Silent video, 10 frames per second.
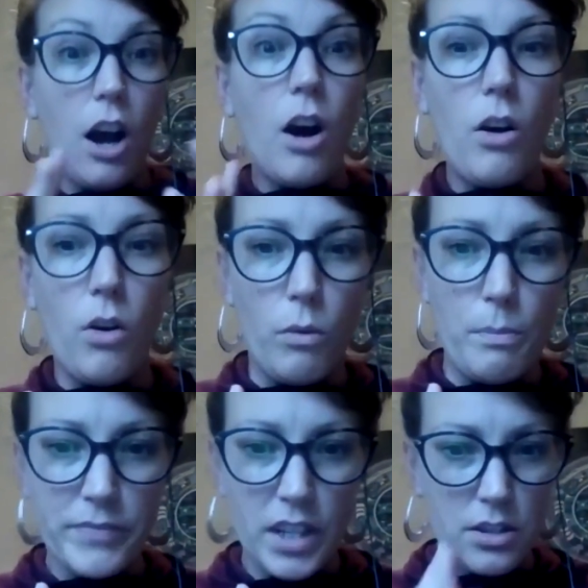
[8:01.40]
a home.
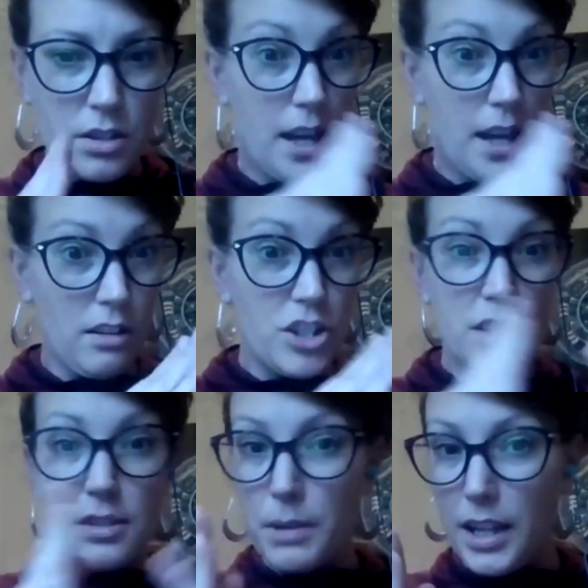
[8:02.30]
So the algae
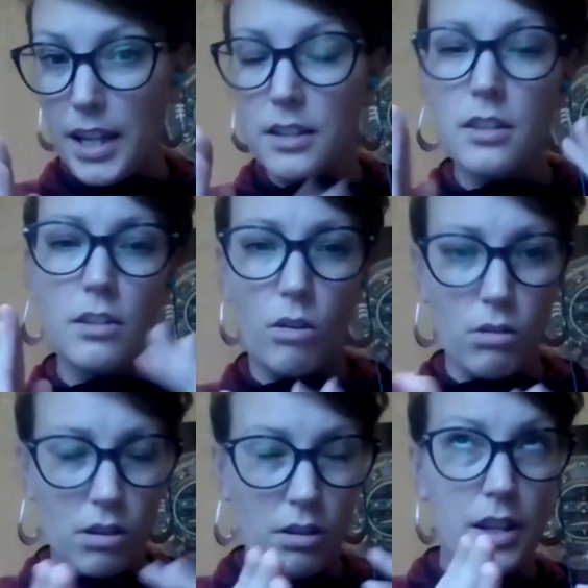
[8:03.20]
is a plant, the
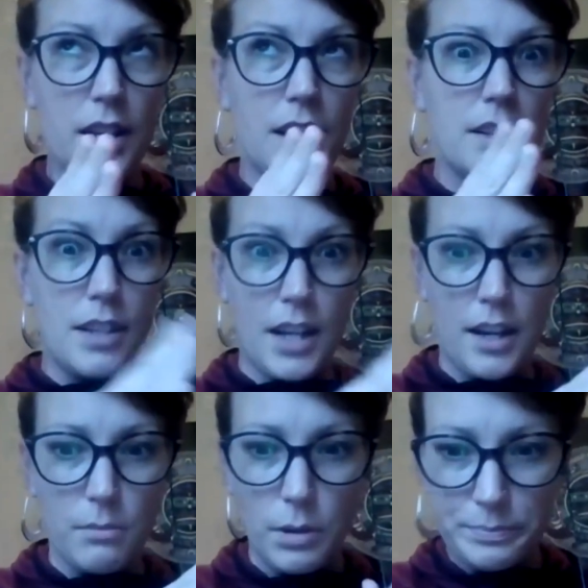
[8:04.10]
coral is an
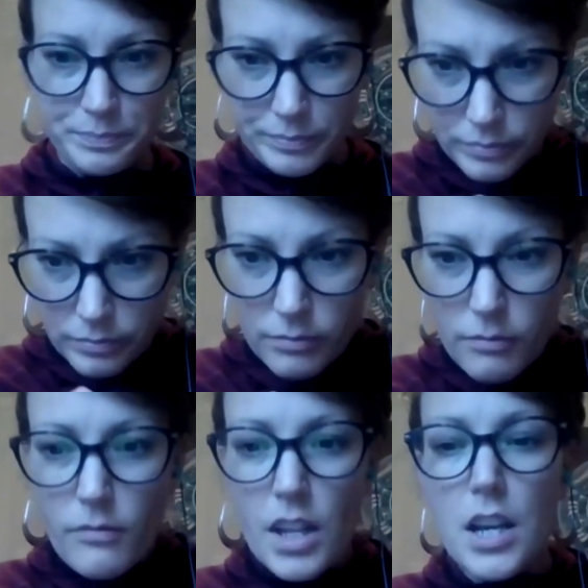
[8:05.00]
animal.
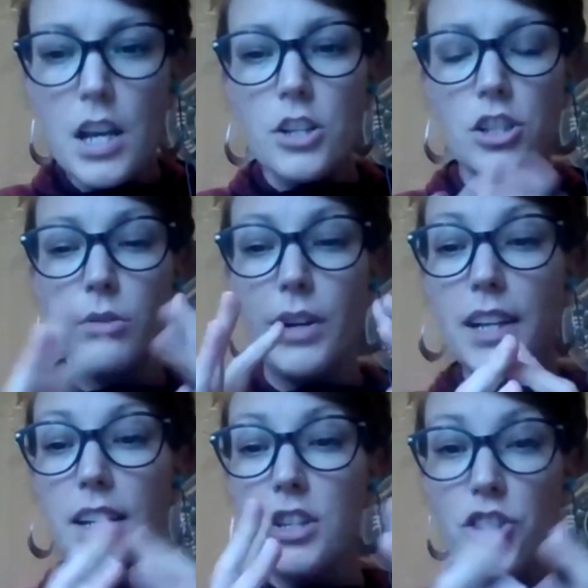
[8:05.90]
So
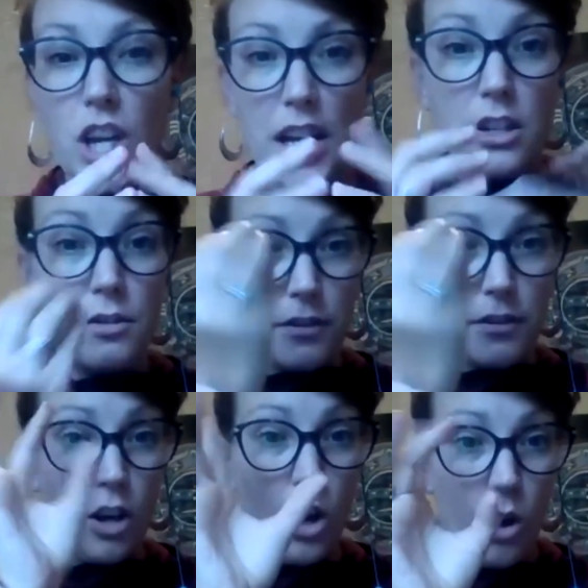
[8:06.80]
in exchange
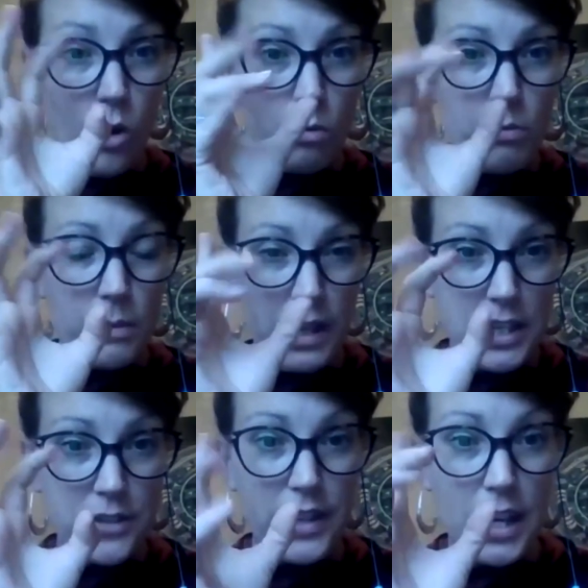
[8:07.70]
for a home, a
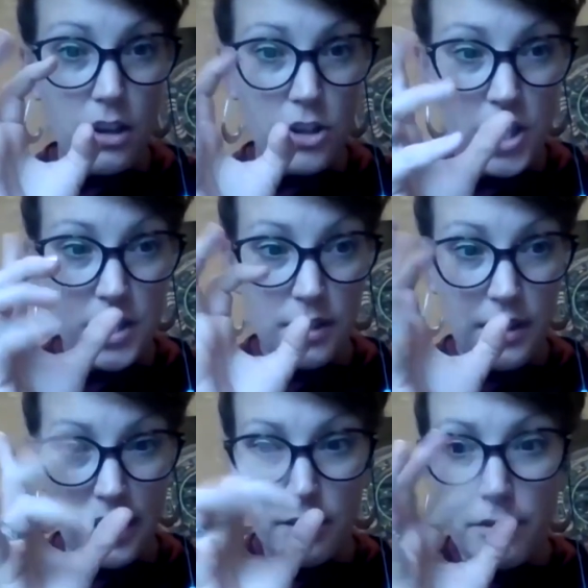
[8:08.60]
place for the algae to
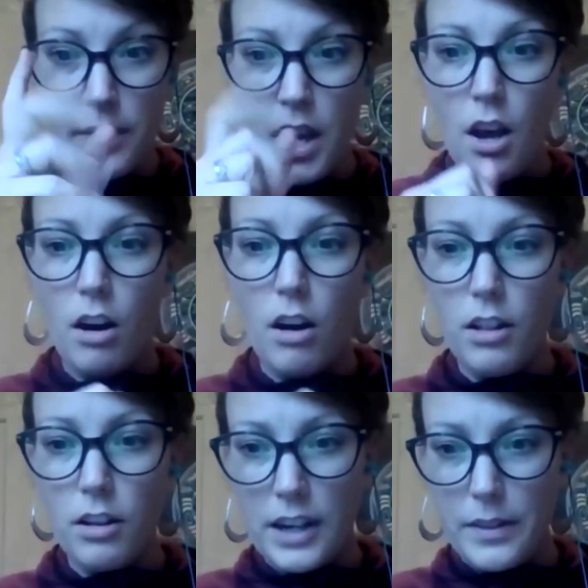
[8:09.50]
live
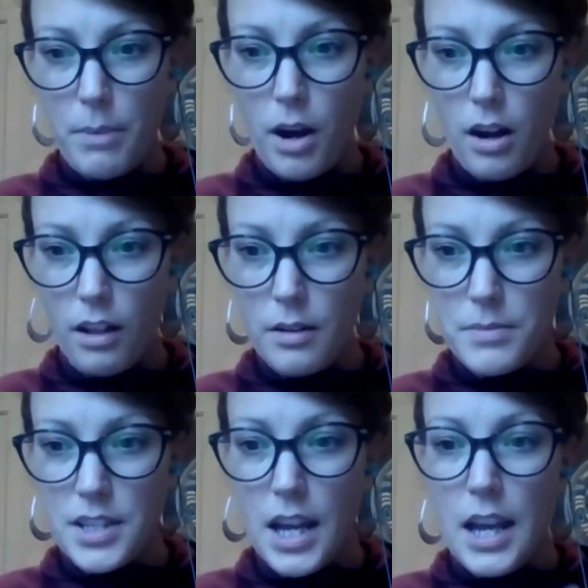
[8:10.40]
all around the
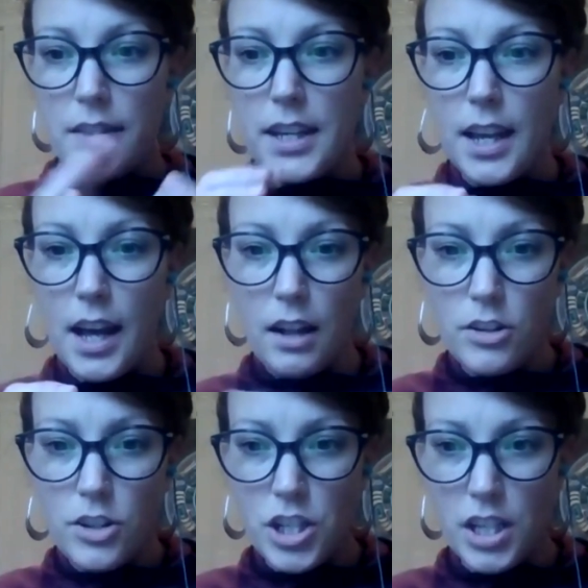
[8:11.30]
polyps, the
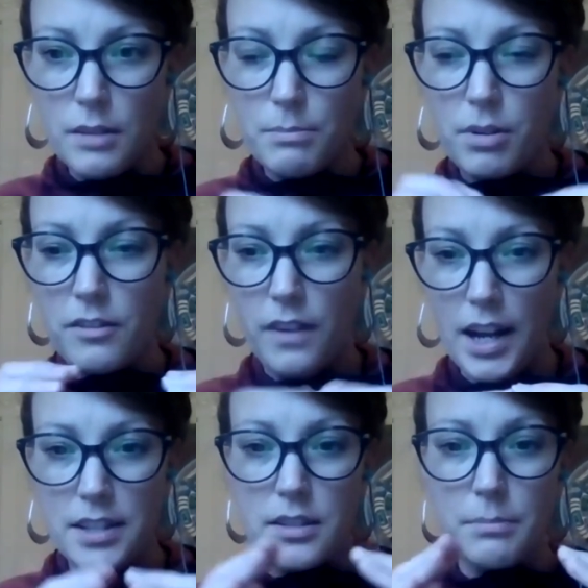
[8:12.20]
algae
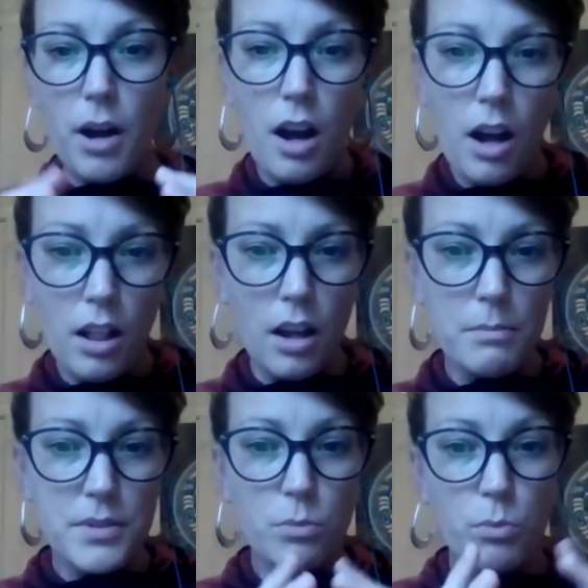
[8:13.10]
provides the
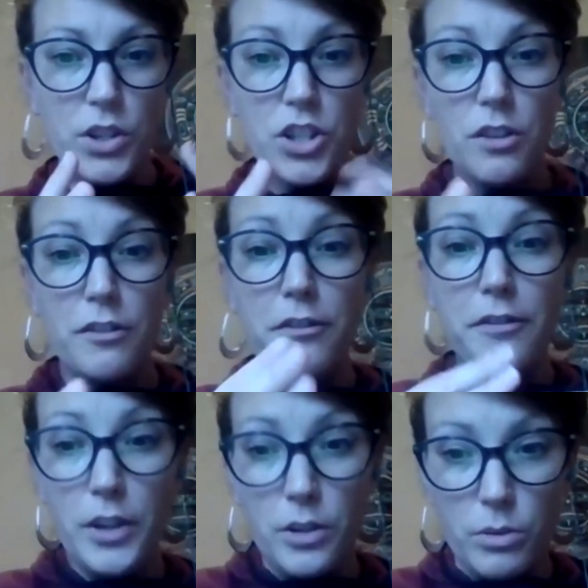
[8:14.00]
polyps with
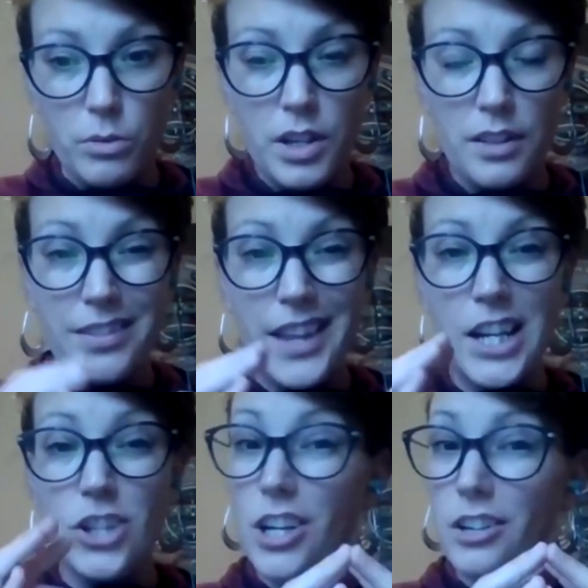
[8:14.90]
food that
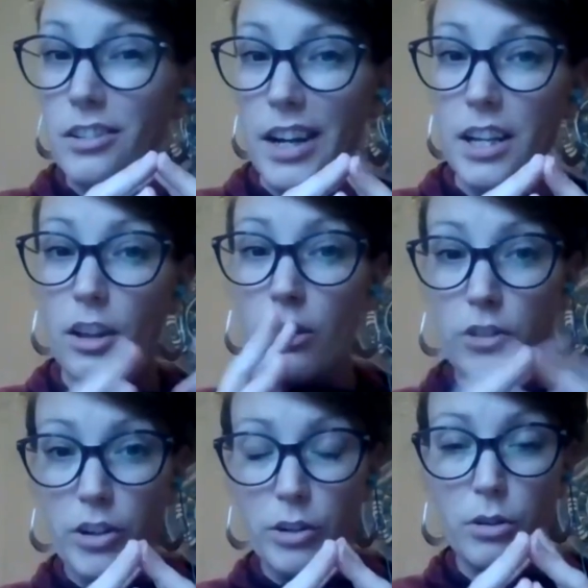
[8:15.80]
they generate
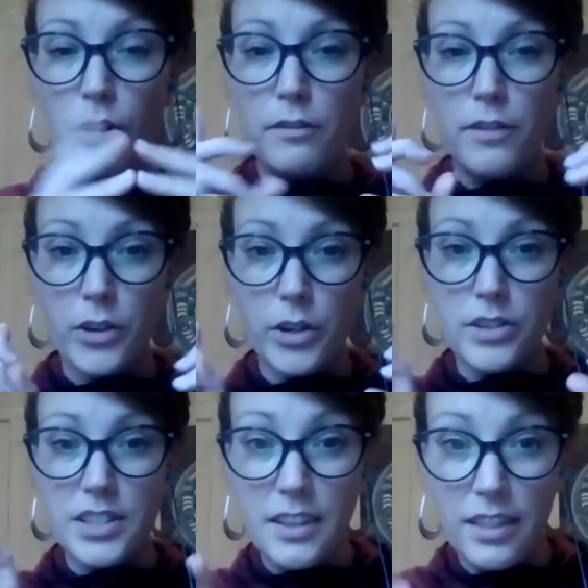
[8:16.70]
through
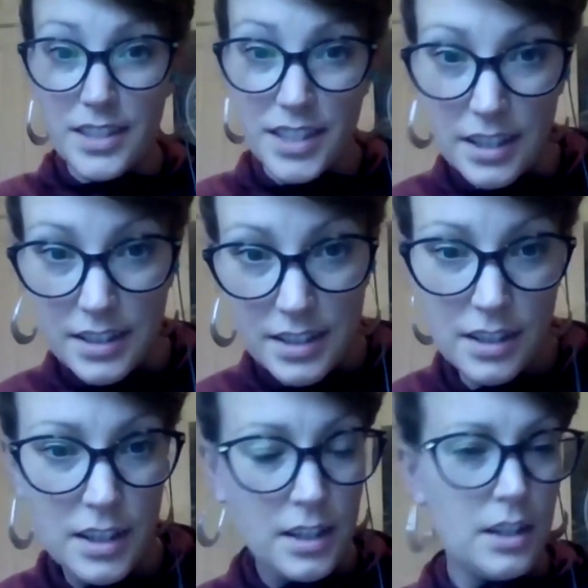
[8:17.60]
photosynthesis.
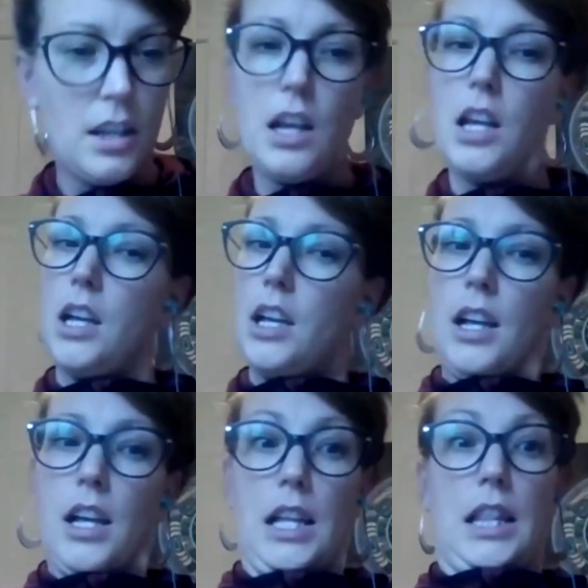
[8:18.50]

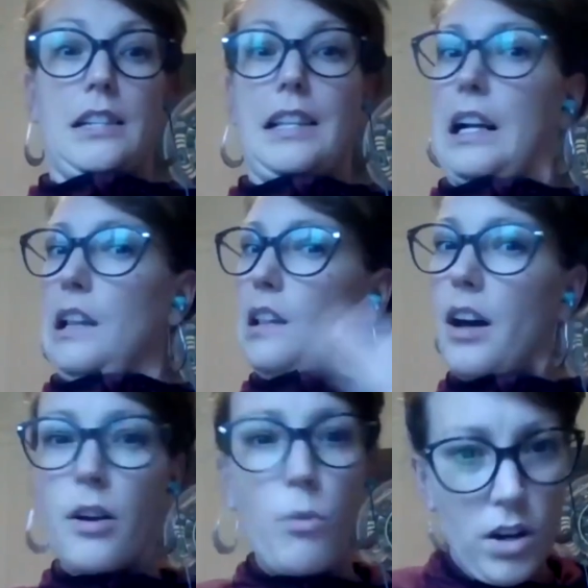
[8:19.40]
There's like a
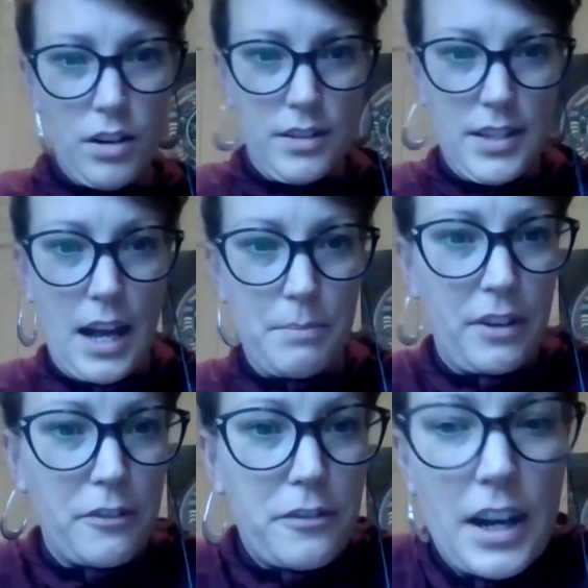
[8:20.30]
lot of words
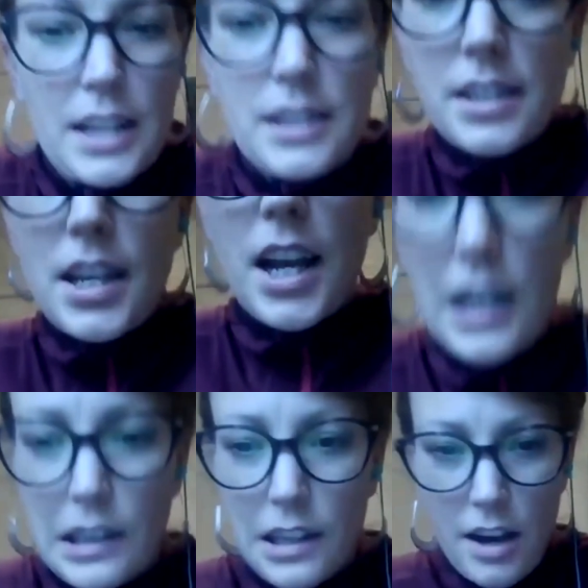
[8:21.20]
happening, friends,
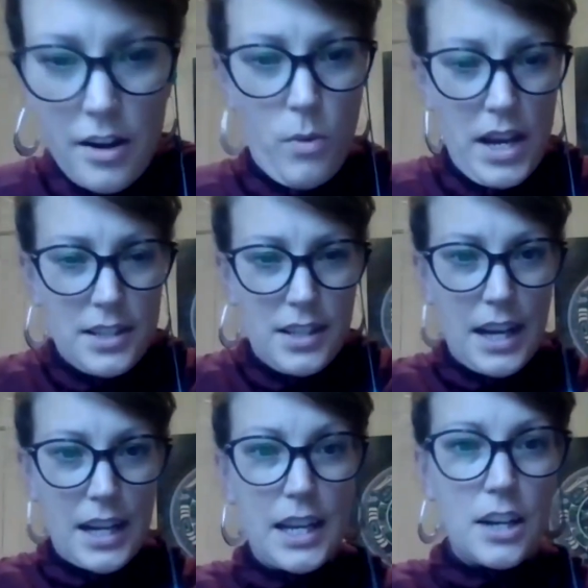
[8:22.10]
a lot of ways that
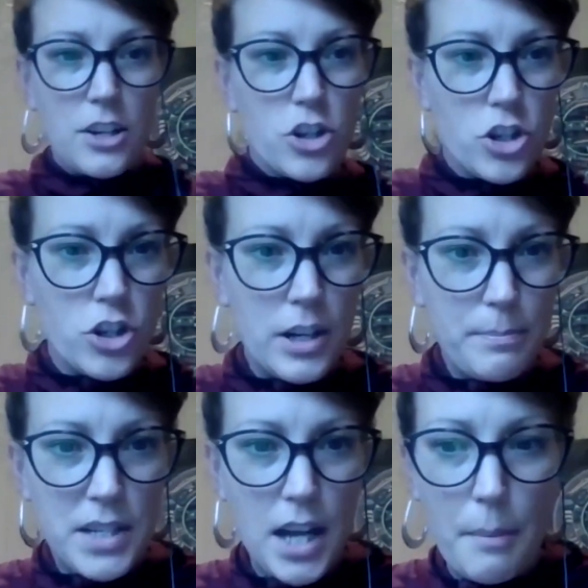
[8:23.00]
I can get
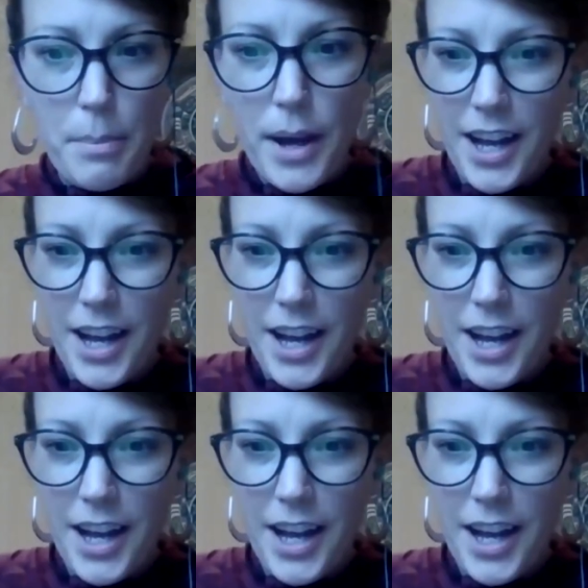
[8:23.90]
tripped up.